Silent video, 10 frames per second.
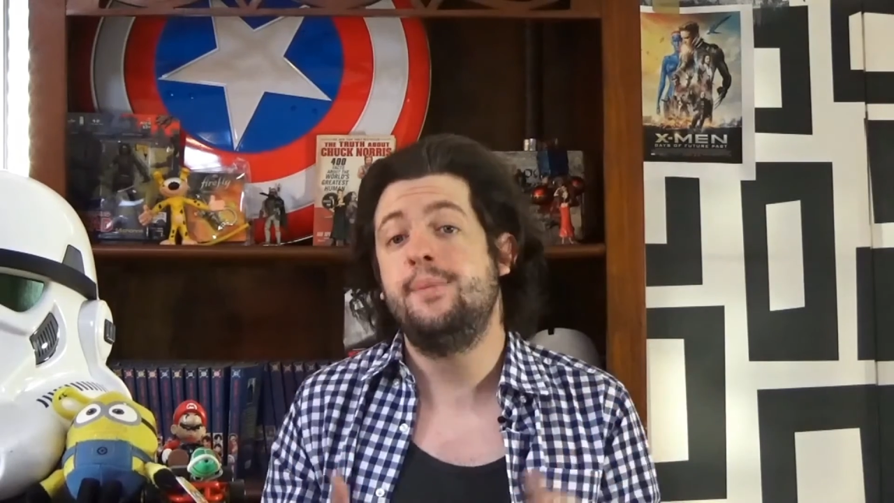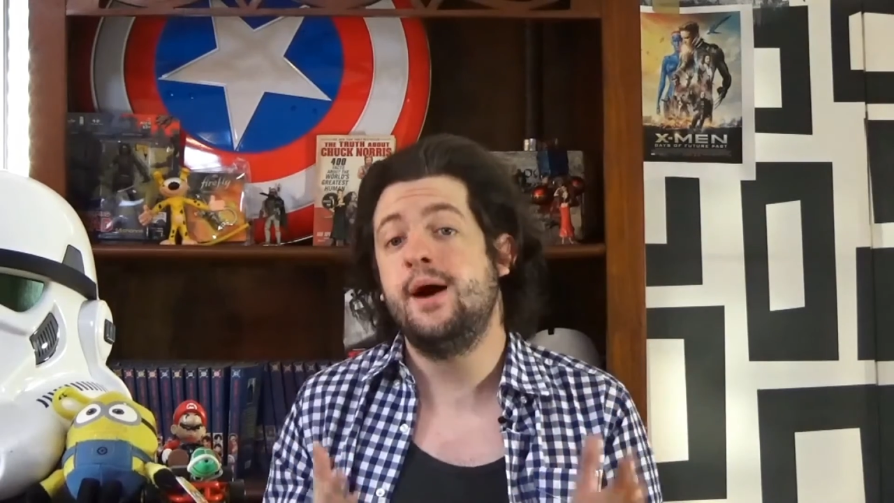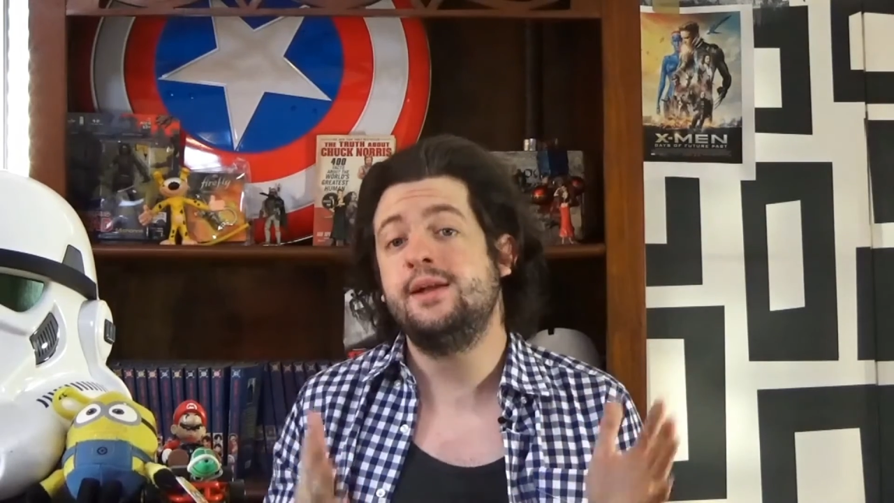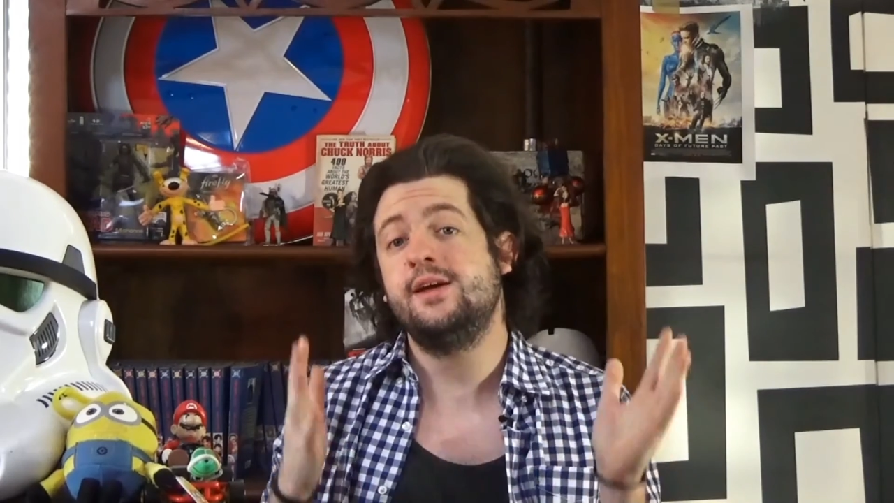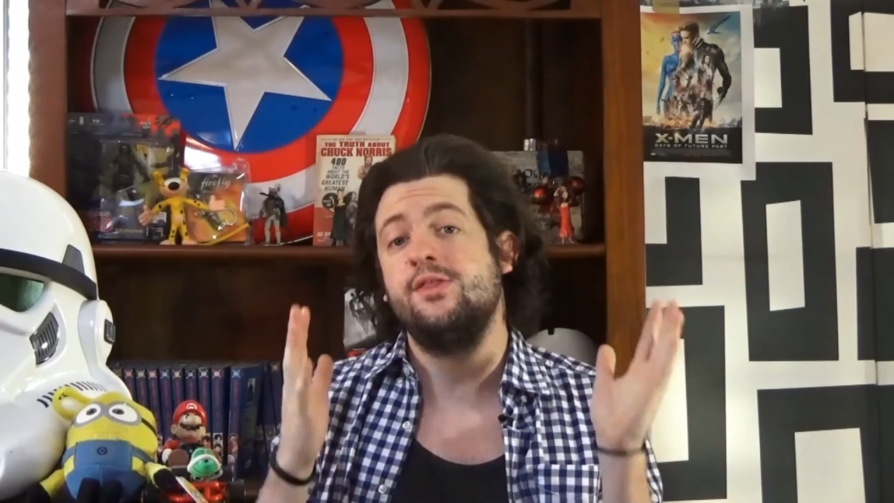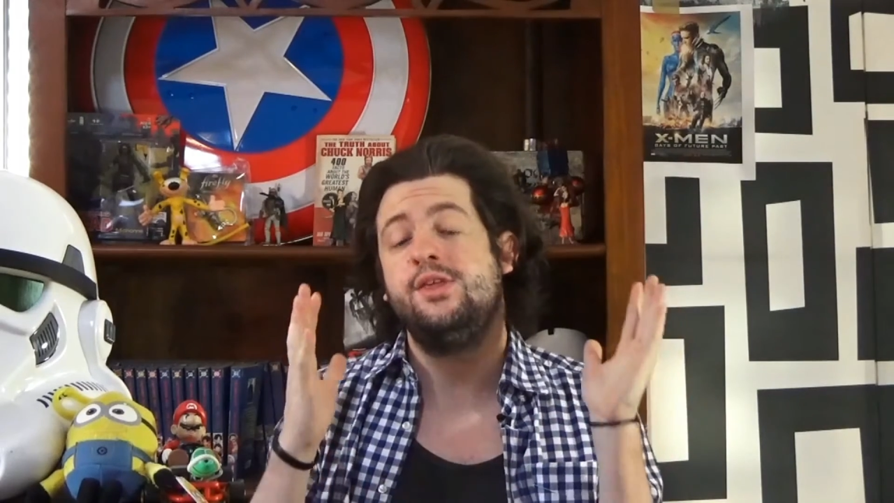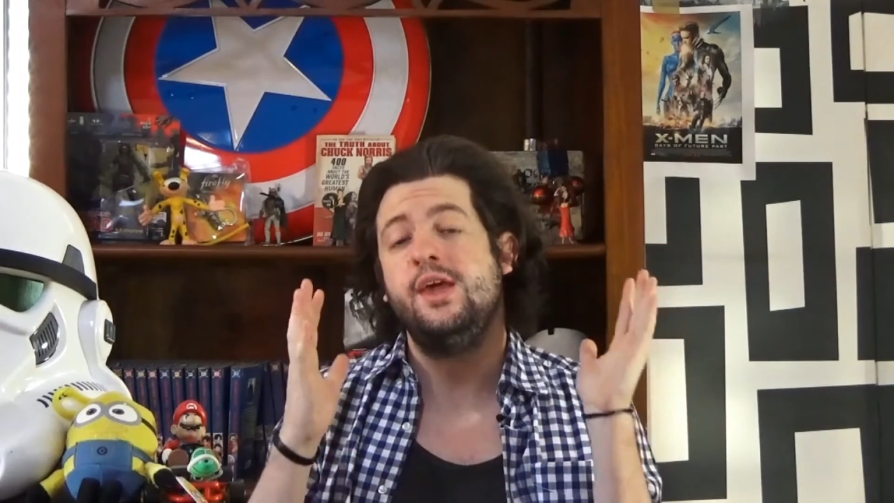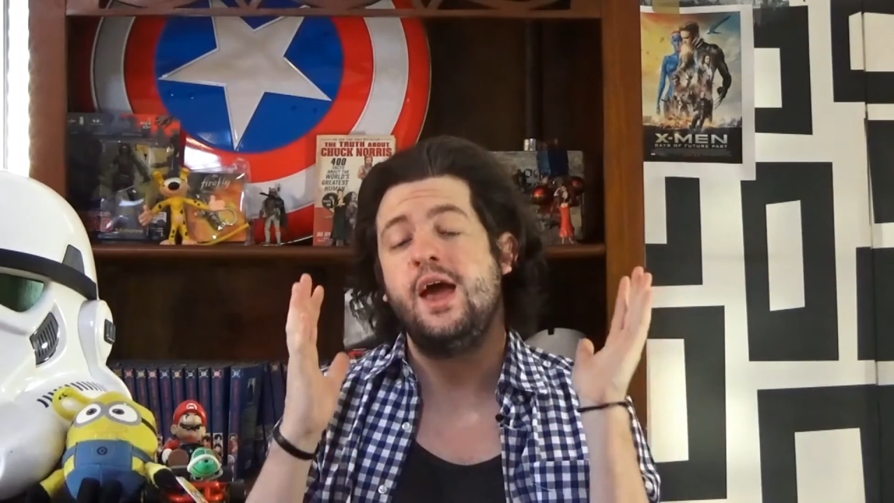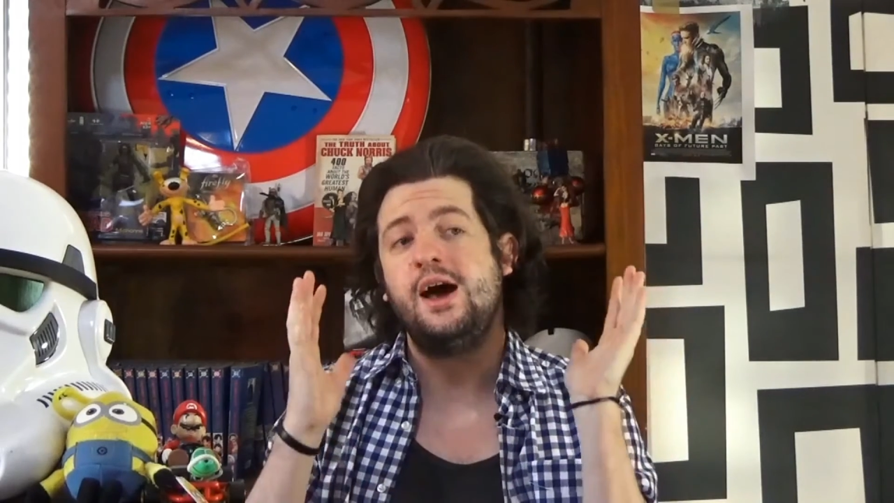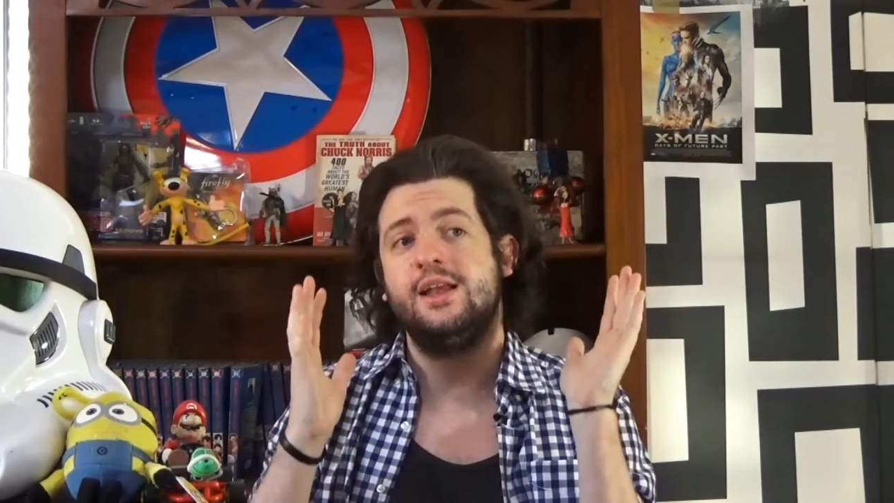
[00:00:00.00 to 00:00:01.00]
But
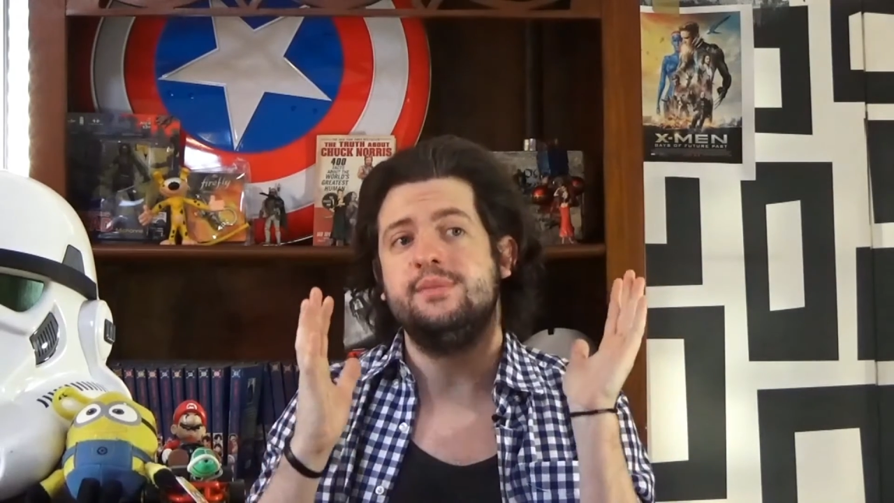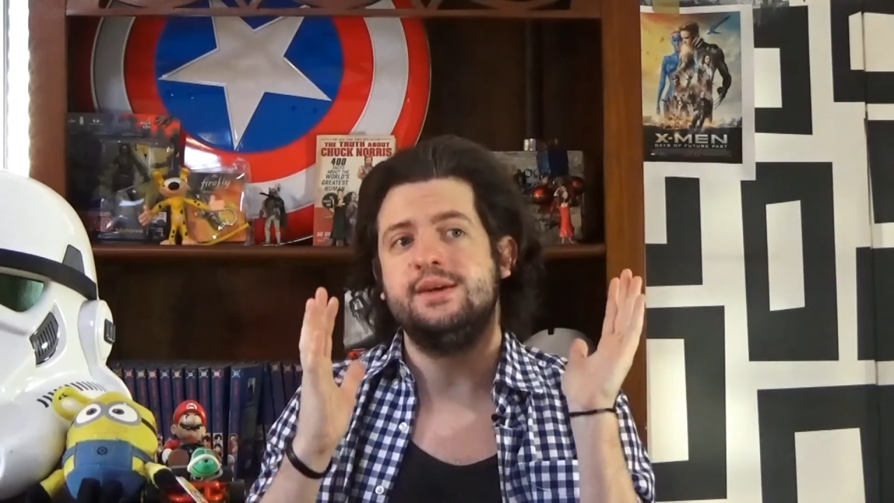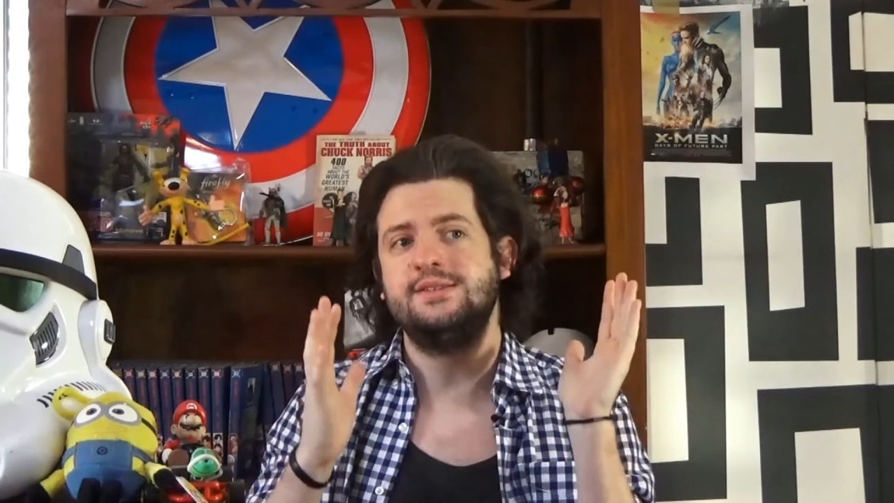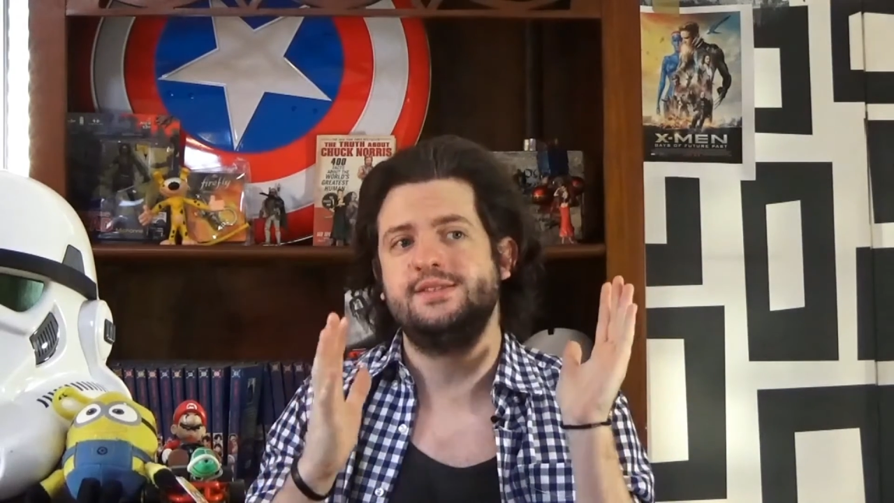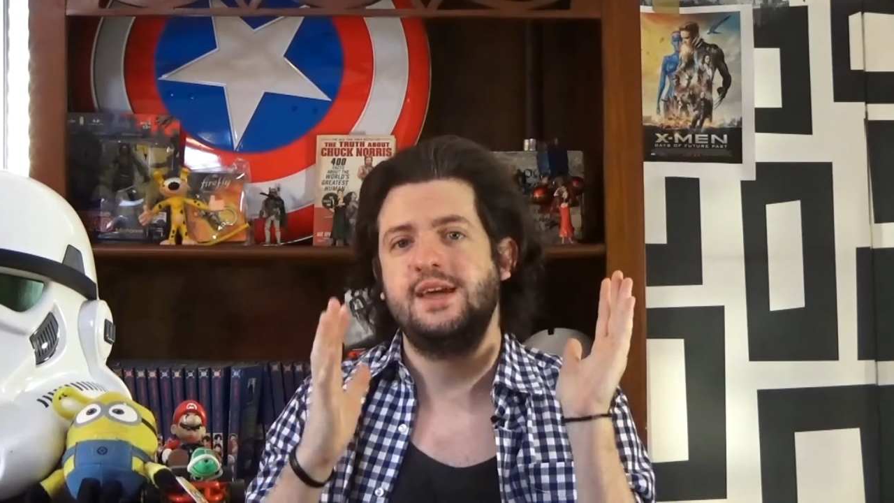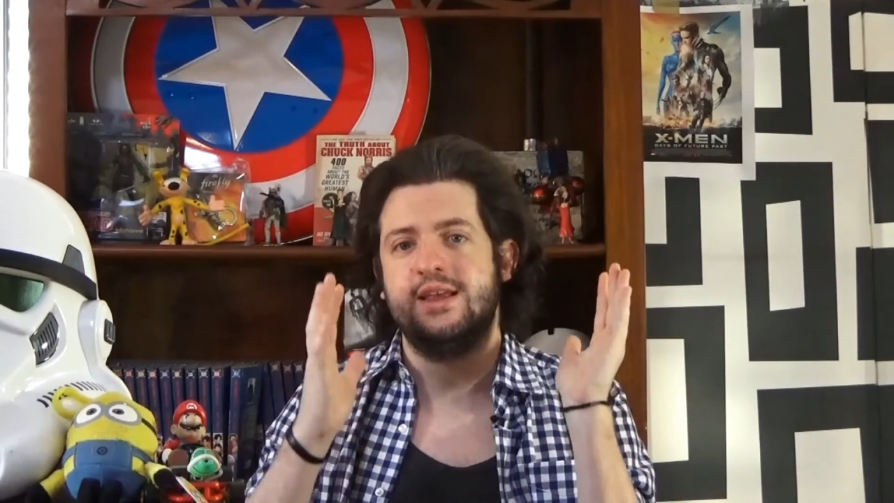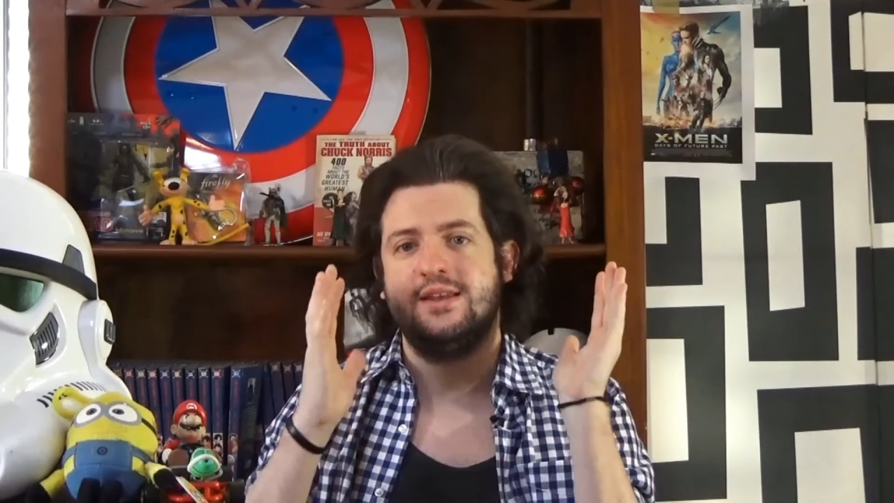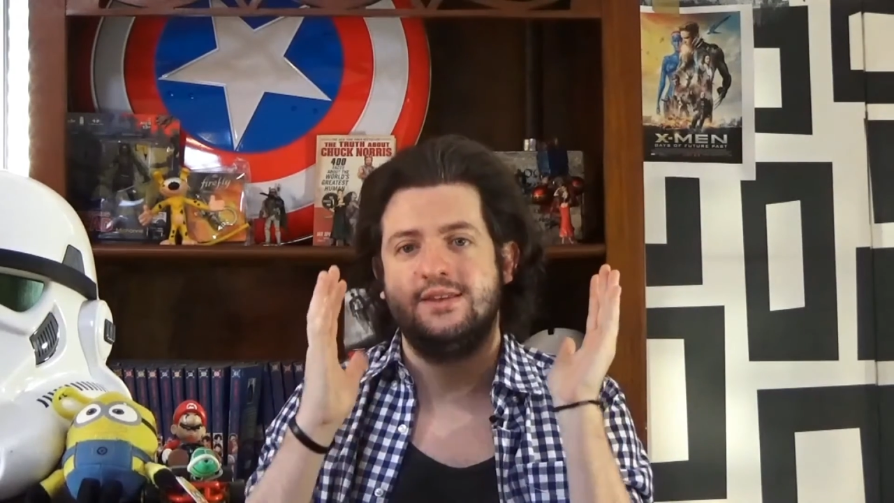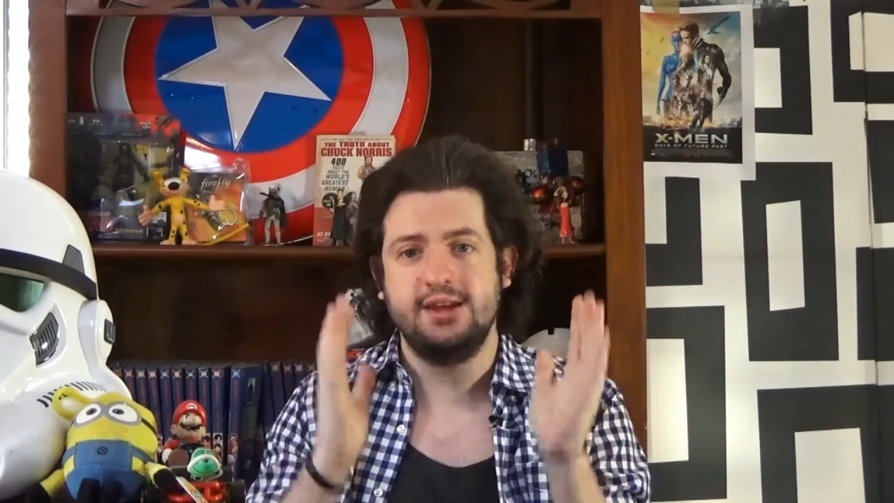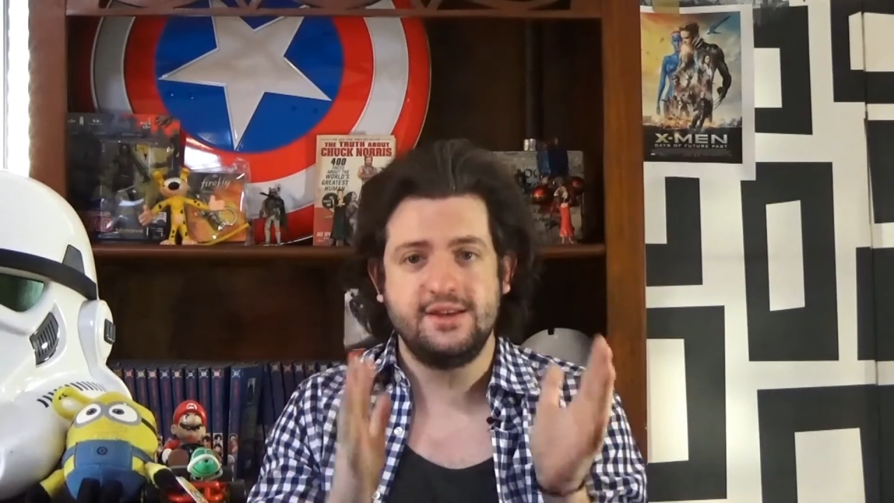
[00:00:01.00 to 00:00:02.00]
the elements that
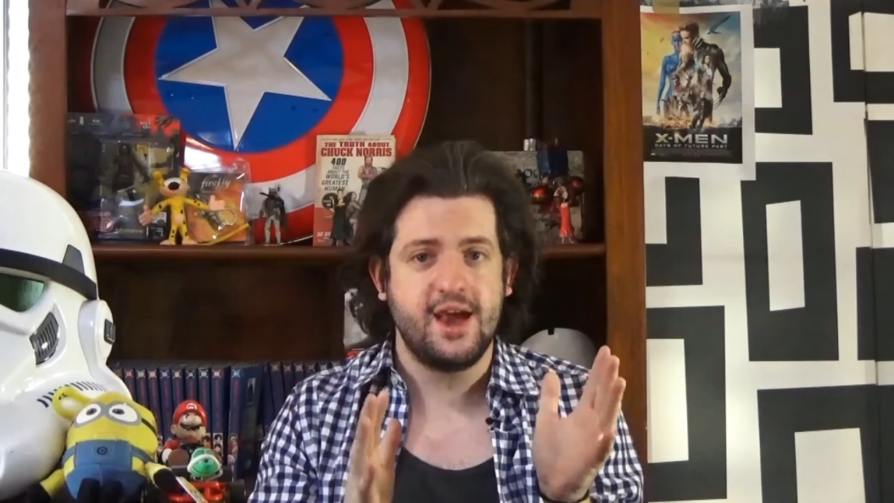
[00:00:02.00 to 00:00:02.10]
it did